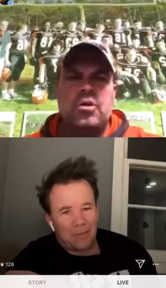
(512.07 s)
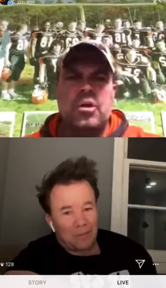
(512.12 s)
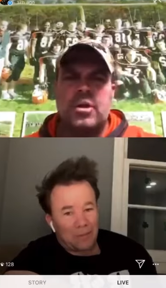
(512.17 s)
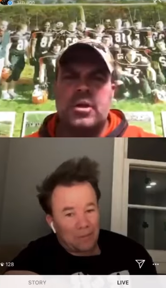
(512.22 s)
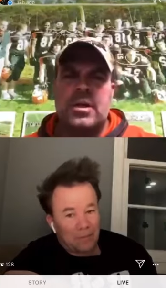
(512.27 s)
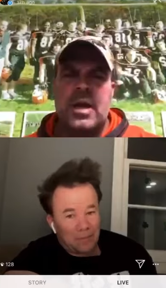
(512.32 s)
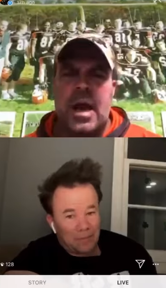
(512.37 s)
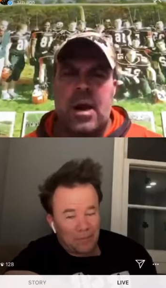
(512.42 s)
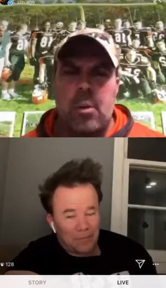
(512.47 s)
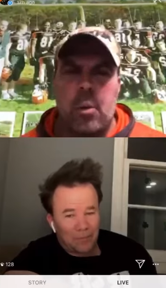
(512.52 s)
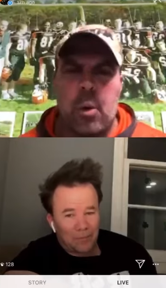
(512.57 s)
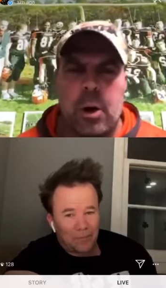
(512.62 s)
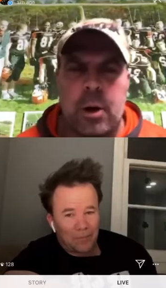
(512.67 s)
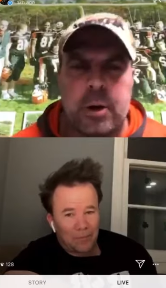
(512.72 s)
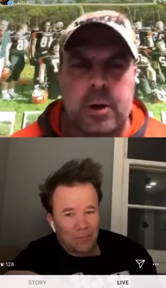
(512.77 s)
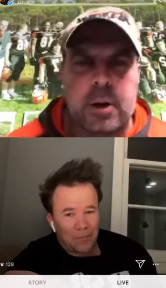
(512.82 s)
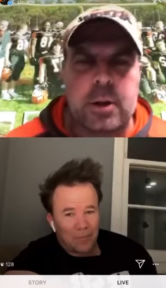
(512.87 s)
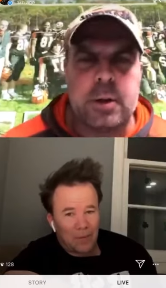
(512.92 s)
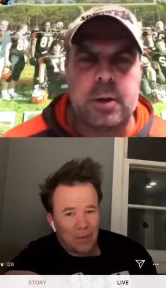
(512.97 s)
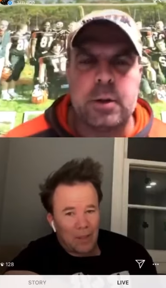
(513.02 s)
Speaker 1: network.
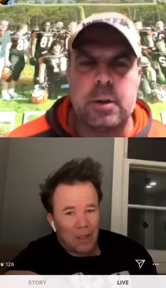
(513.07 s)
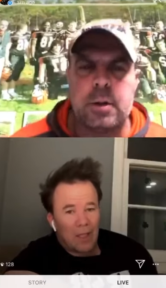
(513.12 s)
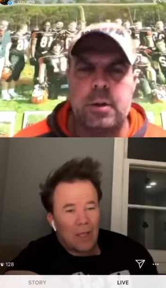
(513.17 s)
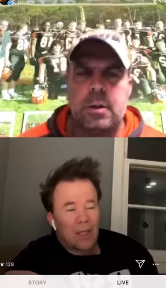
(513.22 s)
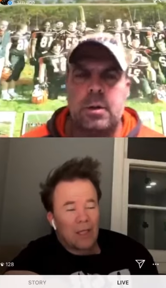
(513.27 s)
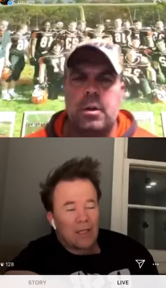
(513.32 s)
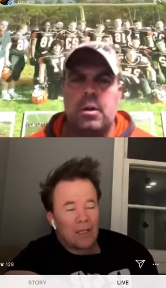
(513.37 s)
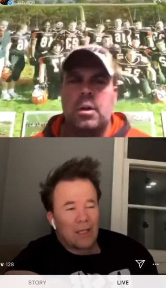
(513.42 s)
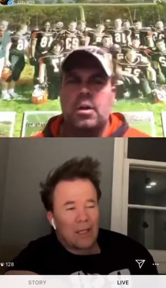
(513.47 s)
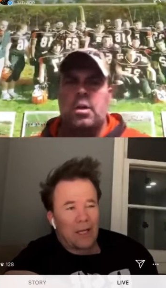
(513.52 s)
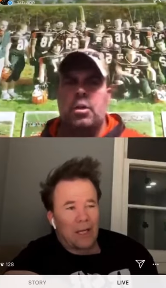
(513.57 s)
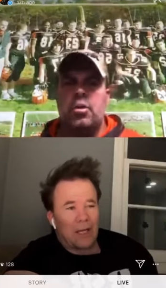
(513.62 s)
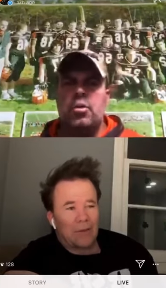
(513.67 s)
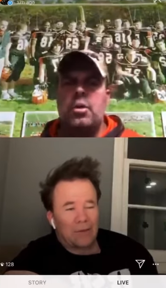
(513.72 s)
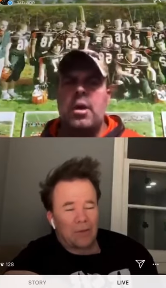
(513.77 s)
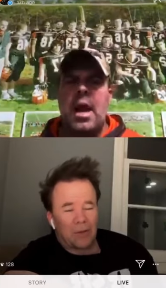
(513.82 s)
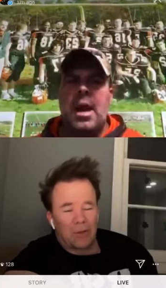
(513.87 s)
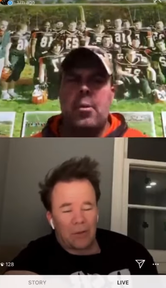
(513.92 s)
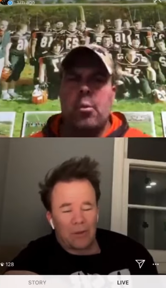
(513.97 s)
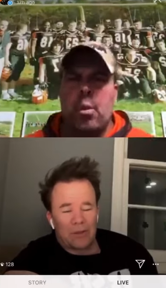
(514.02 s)
Yeah, I have to go
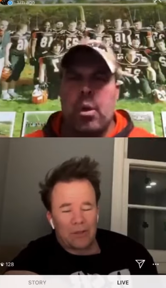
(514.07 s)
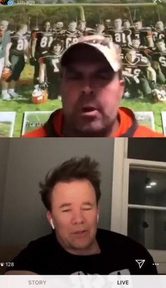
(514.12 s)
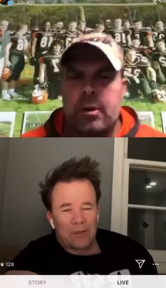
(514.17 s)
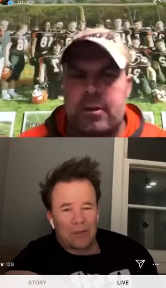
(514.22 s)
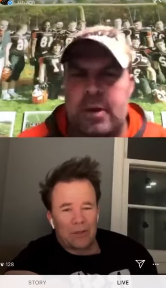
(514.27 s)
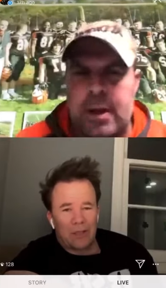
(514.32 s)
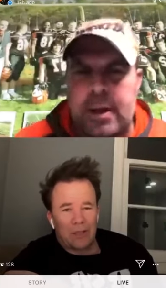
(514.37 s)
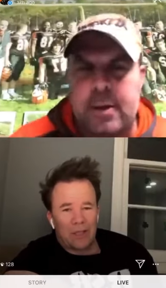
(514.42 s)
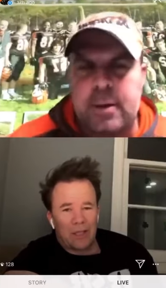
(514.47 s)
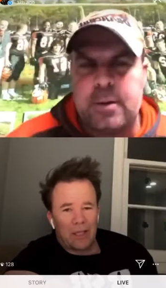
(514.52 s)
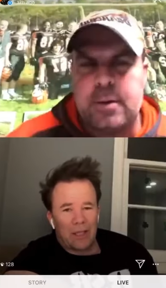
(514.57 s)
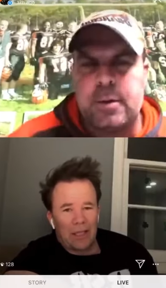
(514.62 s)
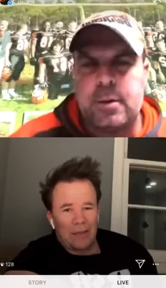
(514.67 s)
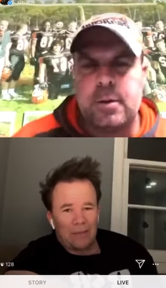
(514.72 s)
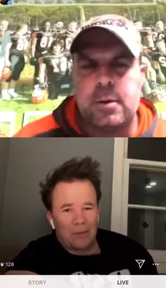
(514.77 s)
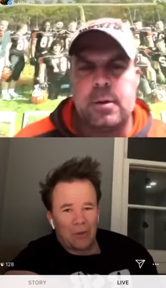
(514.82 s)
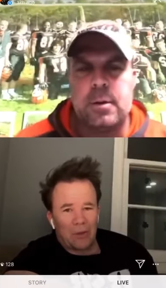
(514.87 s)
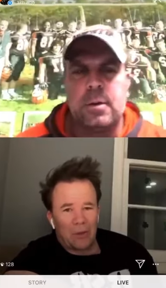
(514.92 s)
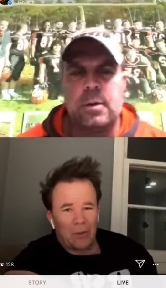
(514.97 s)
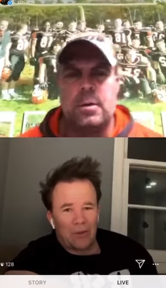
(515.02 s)
to I have to
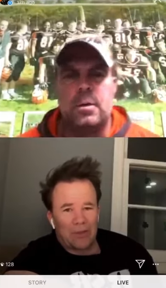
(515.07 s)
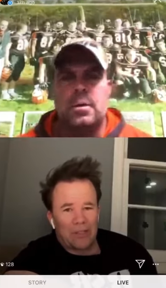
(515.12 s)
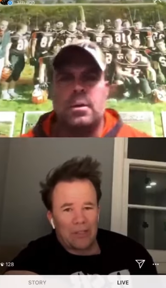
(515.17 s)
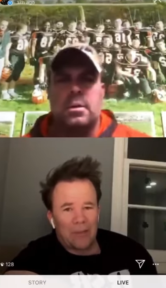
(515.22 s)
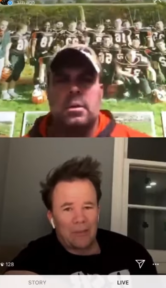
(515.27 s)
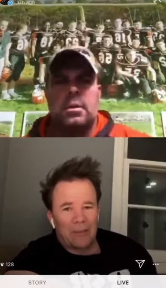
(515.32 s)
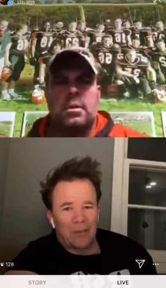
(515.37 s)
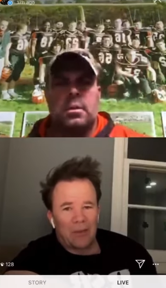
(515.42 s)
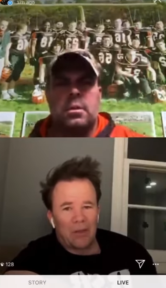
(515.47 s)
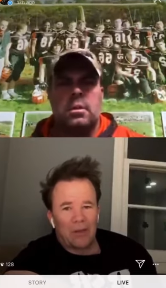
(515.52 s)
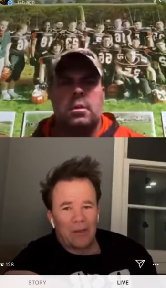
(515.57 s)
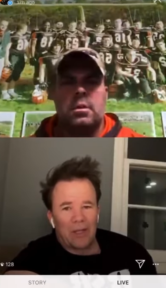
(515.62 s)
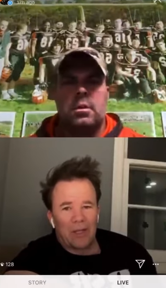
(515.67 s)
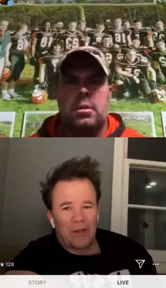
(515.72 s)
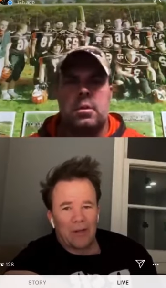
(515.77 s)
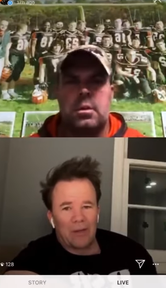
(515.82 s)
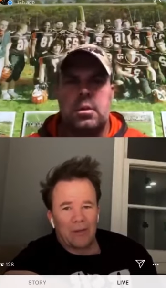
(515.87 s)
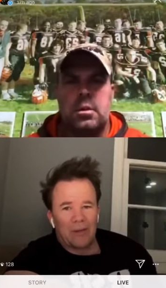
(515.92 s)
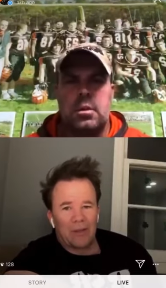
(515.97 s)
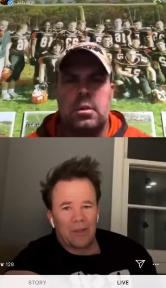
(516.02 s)
go to a seminar there
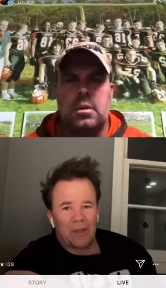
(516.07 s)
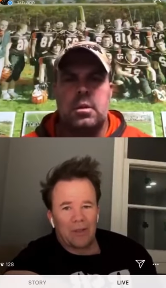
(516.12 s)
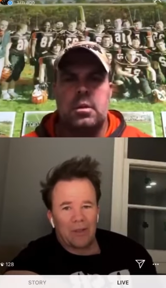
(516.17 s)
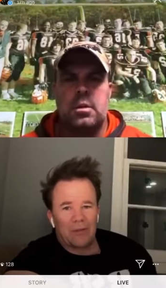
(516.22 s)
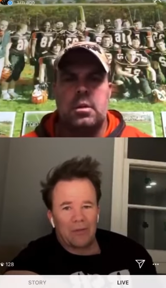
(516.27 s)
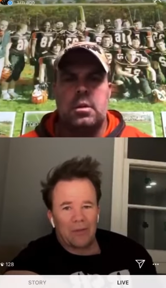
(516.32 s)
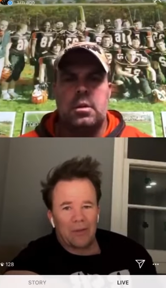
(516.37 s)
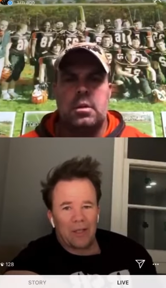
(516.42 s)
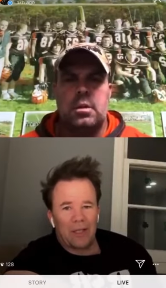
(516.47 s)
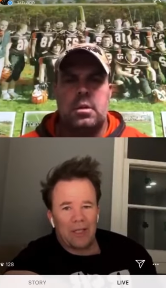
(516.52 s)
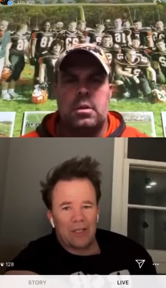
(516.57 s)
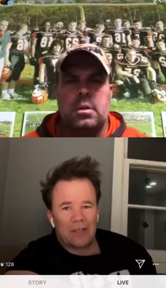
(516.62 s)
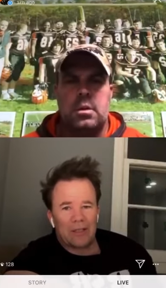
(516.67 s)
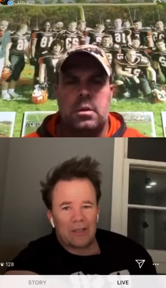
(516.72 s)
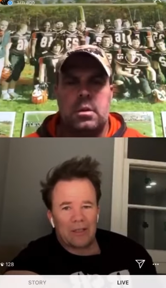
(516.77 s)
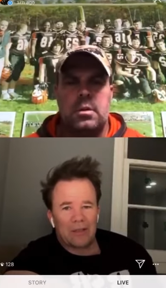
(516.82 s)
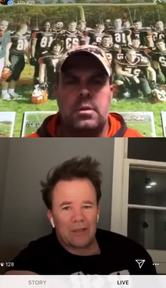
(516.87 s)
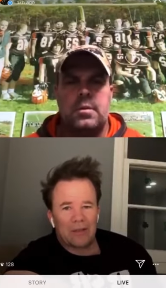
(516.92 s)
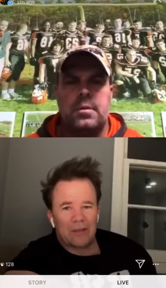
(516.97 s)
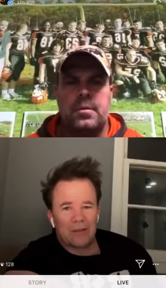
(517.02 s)
every year for
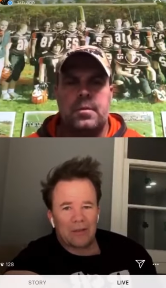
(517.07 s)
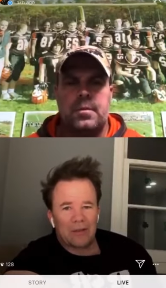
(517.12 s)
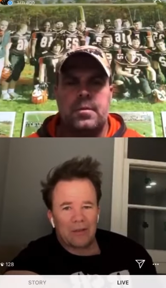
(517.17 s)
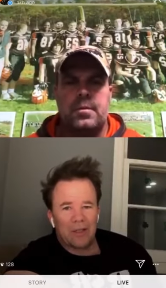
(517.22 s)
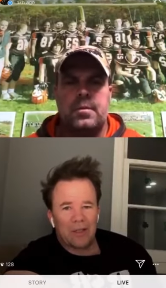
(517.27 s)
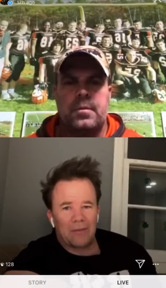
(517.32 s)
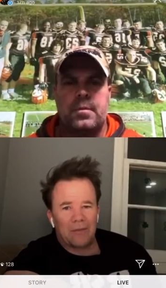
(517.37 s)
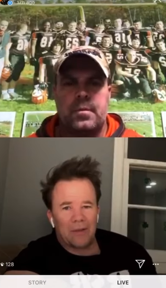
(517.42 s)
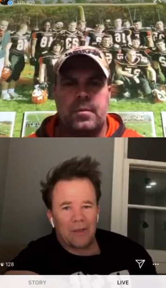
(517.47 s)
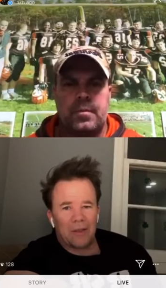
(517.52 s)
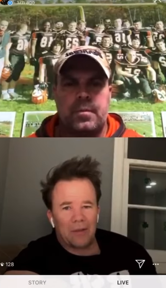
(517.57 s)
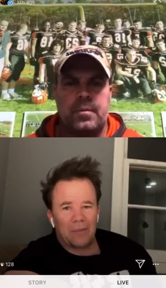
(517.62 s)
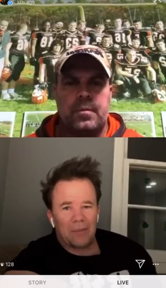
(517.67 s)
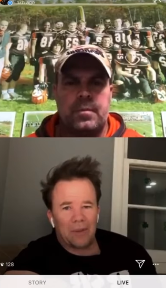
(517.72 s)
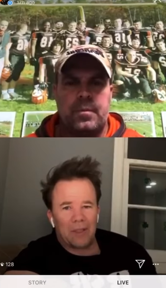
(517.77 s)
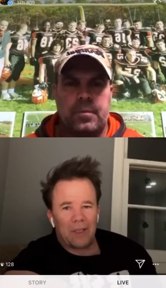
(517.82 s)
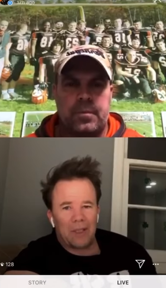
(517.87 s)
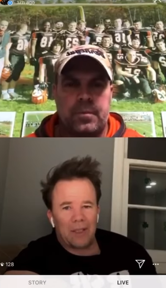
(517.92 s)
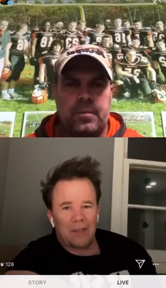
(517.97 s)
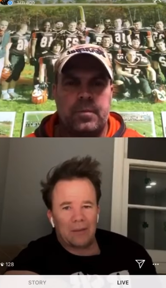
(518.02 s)
agents. NFL
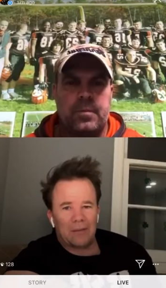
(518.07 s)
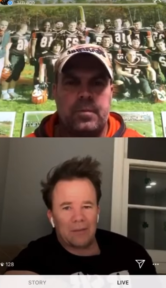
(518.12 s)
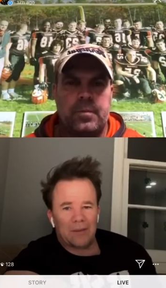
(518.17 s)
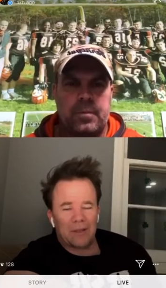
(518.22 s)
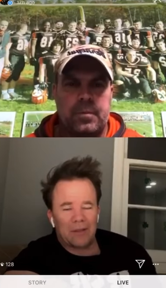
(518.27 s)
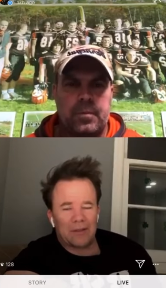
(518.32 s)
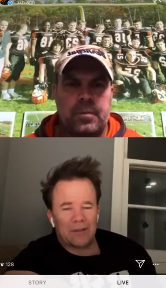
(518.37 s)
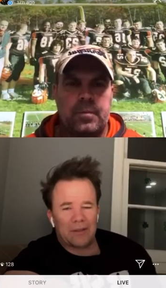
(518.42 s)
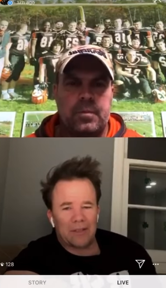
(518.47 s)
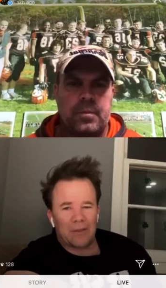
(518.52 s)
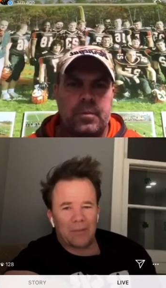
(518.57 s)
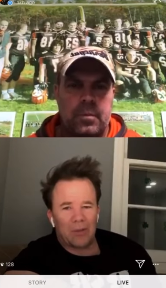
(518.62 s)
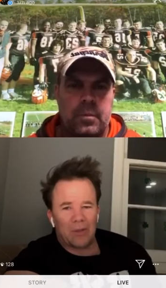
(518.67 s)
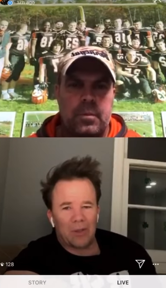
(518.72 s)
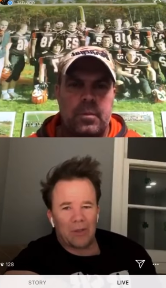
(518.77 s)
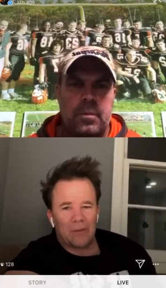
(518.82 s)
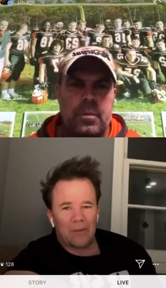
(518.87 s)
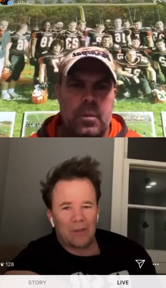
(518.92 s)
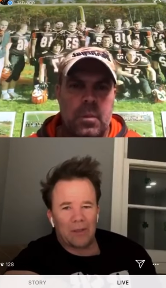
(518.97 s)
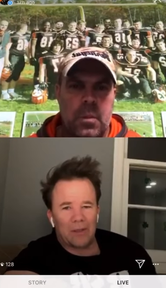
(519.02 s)
PA has a seminar every
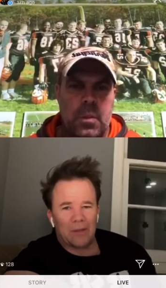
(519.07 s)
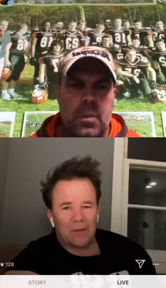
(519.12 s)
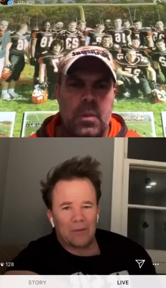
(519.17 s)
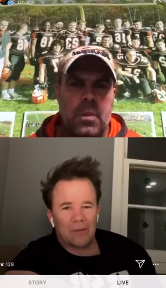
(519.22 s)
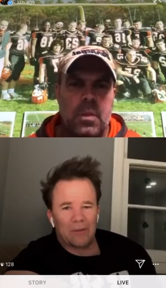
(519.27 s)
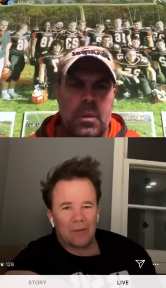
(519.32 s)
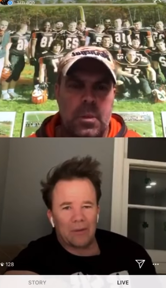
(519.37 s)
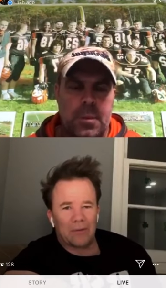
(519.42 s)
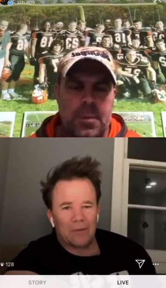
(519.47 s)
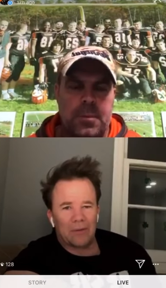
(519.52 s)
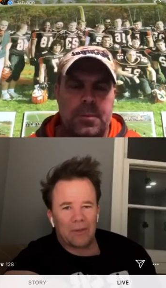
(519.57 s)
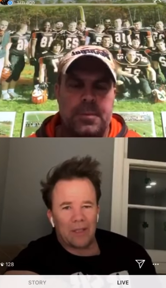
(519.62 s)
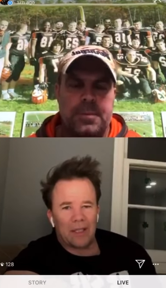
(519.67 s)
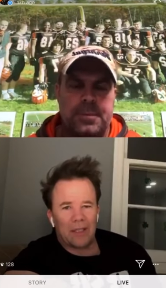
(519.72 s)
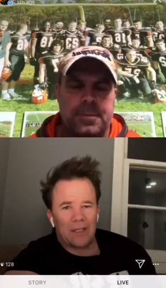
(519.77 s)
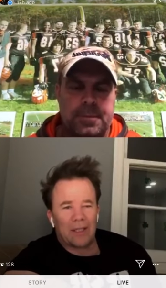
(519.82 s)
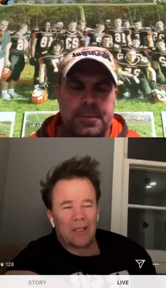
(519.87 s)
there year for that.